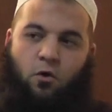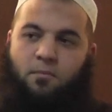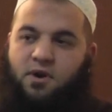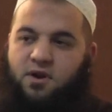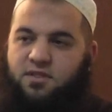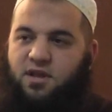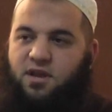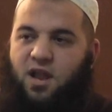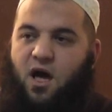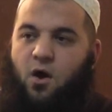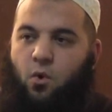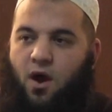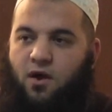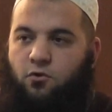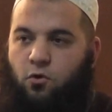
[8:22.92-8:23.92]
Umar
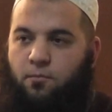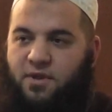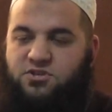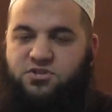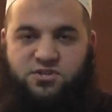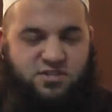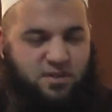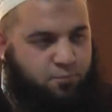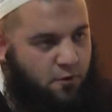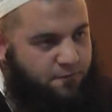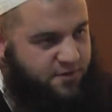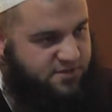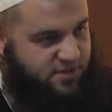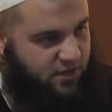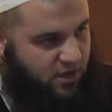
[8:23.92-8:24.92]
radiallahu anhu mentions the
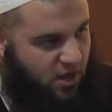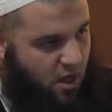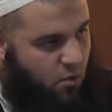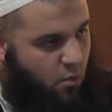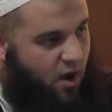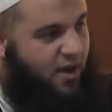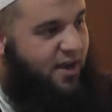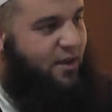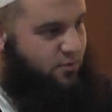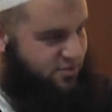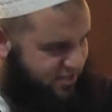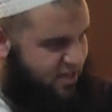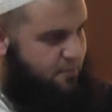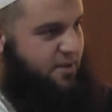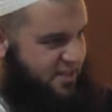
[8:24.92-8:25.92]
Prophet sallallahu alaihi
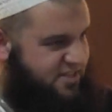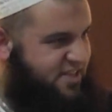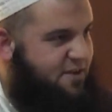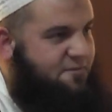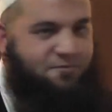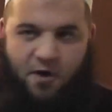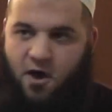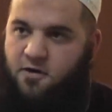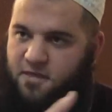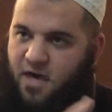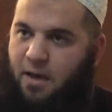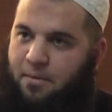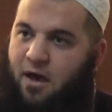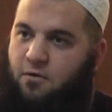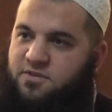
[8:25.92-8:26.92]
wasallam. He said
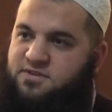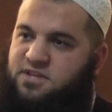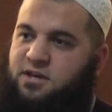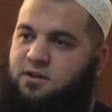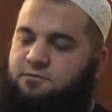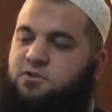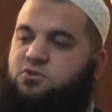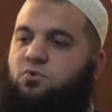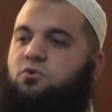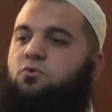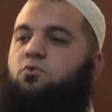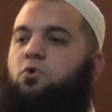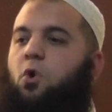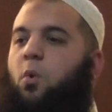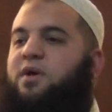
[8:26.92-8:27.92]
further about this individual
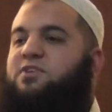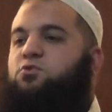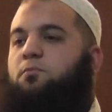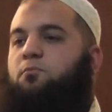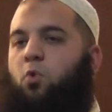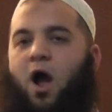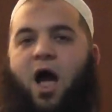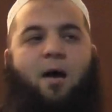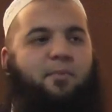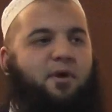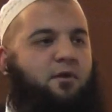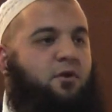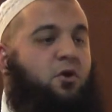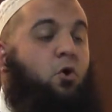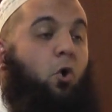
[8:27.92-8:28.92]
called Uwais ibn
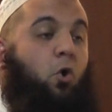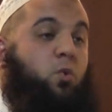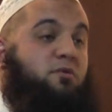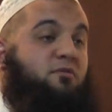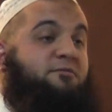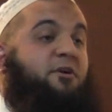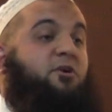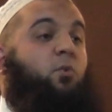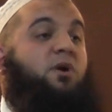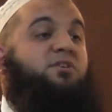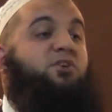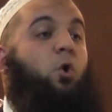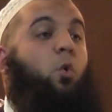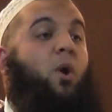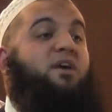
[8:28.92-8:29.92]
Amir, or we refer to
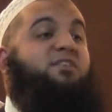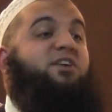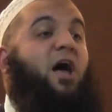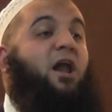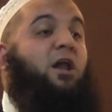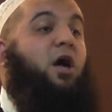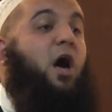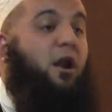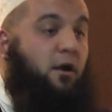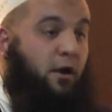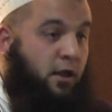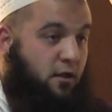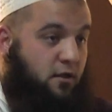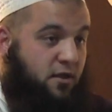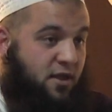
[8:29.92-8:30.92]
as Uwais
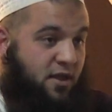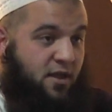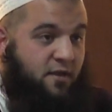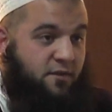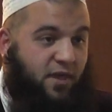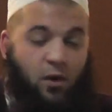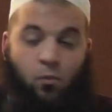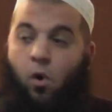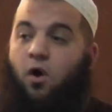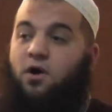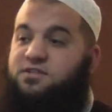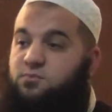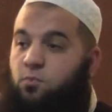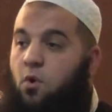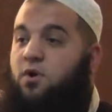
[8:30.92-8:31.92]
al-Qarni, that
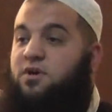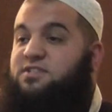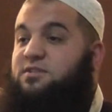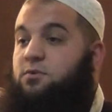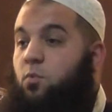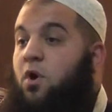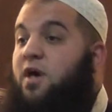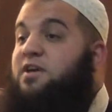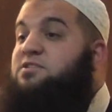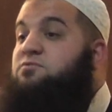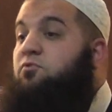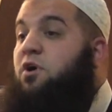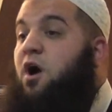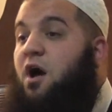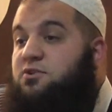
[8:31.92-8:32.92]
what is what is what
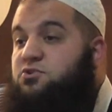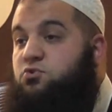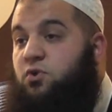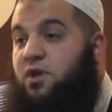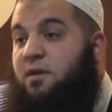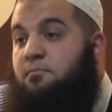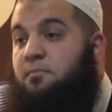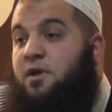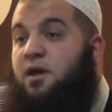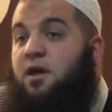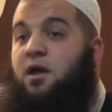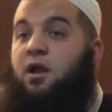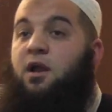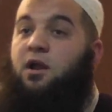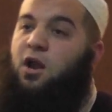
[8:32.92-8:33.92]
is regards to him.
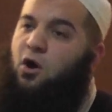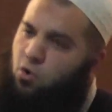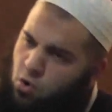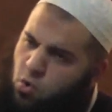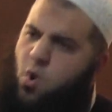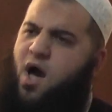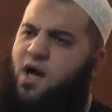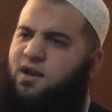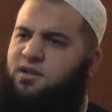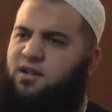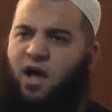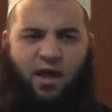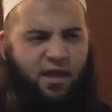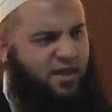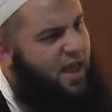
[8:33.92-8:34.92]
Lahu
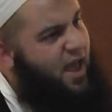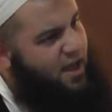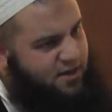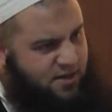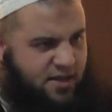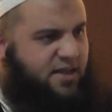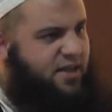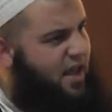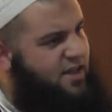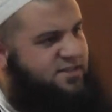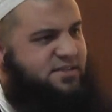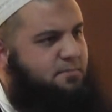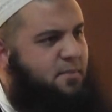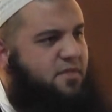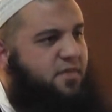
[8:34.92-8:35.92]
walida, he had a, he
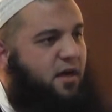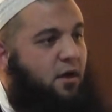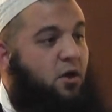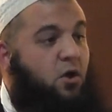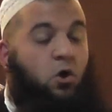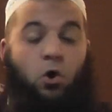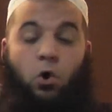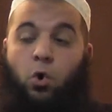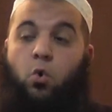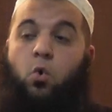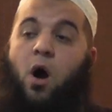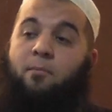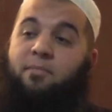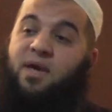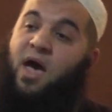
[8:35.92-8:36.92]
has a mother.
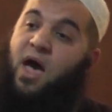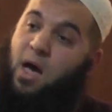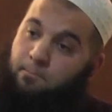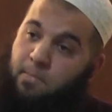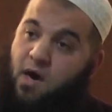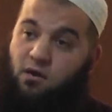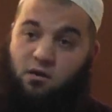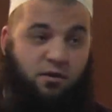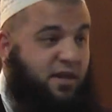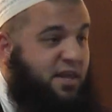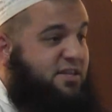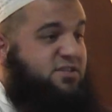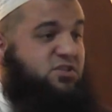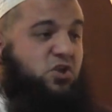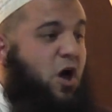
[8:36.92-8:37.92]
Huwa biha bar,
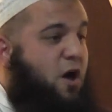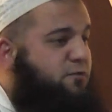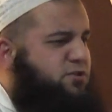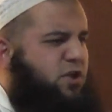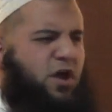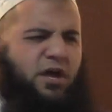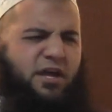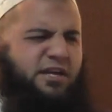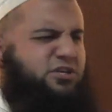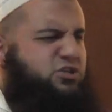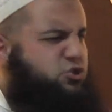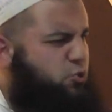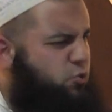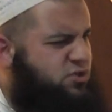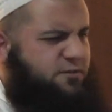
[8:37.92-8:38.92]
he serves her,
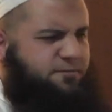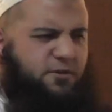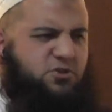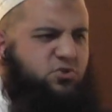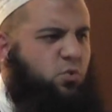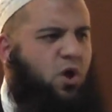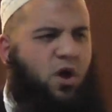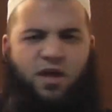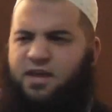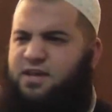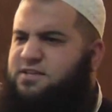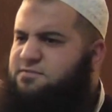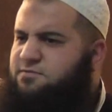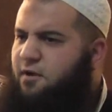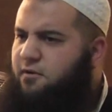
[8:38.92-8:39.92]
he's dutiful to her,
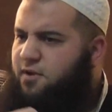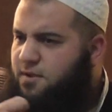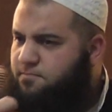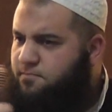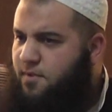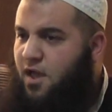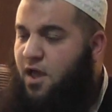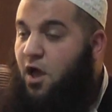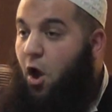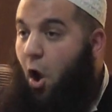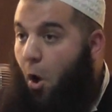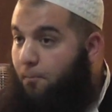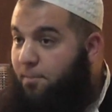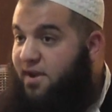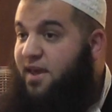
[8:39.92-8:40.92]
he's very
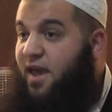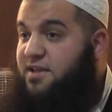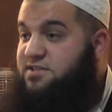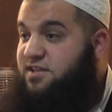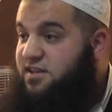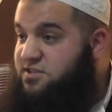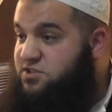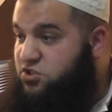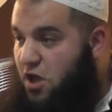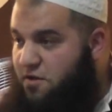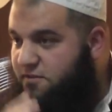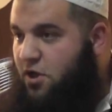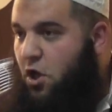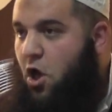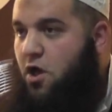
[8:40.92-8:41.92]
obligated in
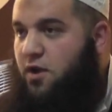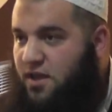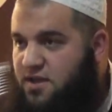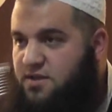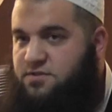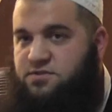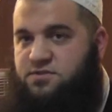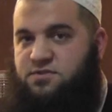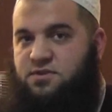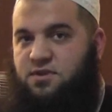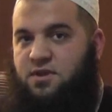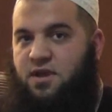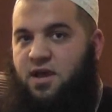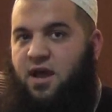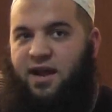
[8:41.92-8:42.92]
serving her needs.
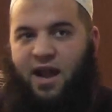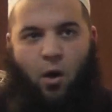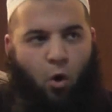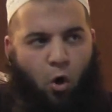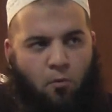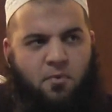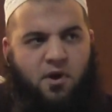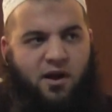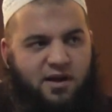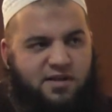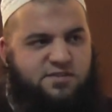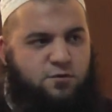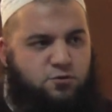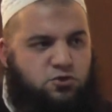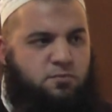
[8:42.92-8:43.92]
Now Umar,
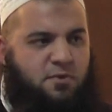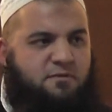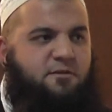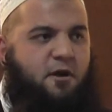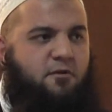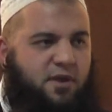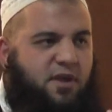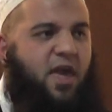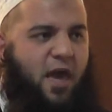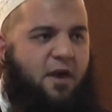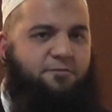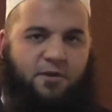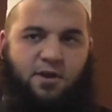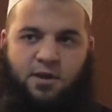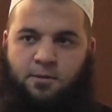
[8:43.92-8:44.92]
listen to me very
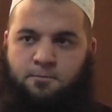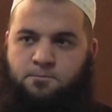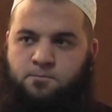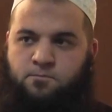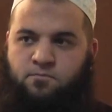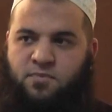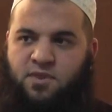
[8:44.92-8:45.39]
carefully.